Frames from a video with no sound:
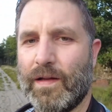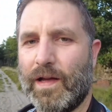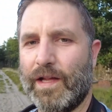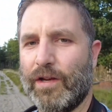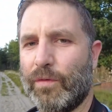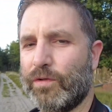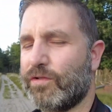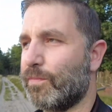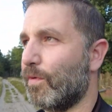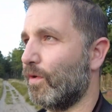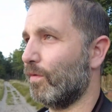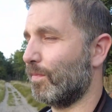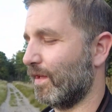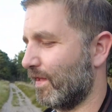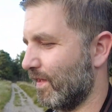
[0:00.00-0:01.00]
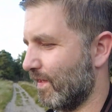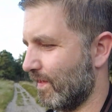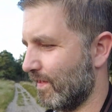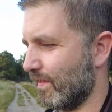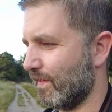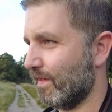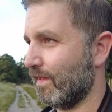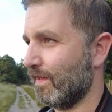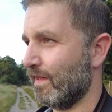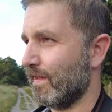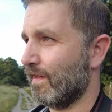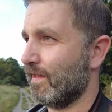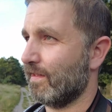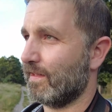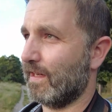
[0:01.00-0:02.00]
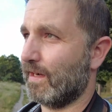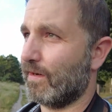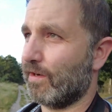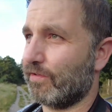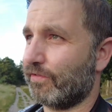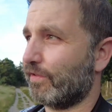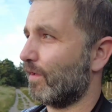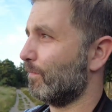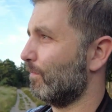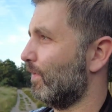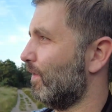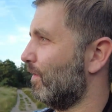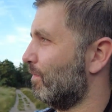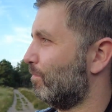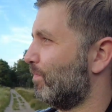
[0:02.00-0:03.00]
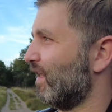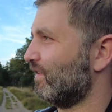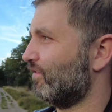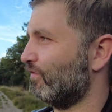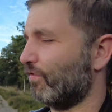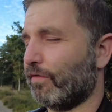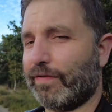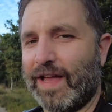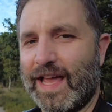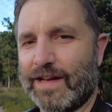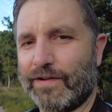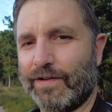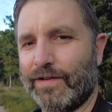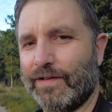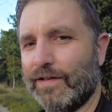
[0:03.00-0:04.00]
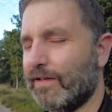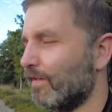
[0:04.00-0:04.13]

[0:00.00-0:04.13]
I know it's small, but there are some patches of heather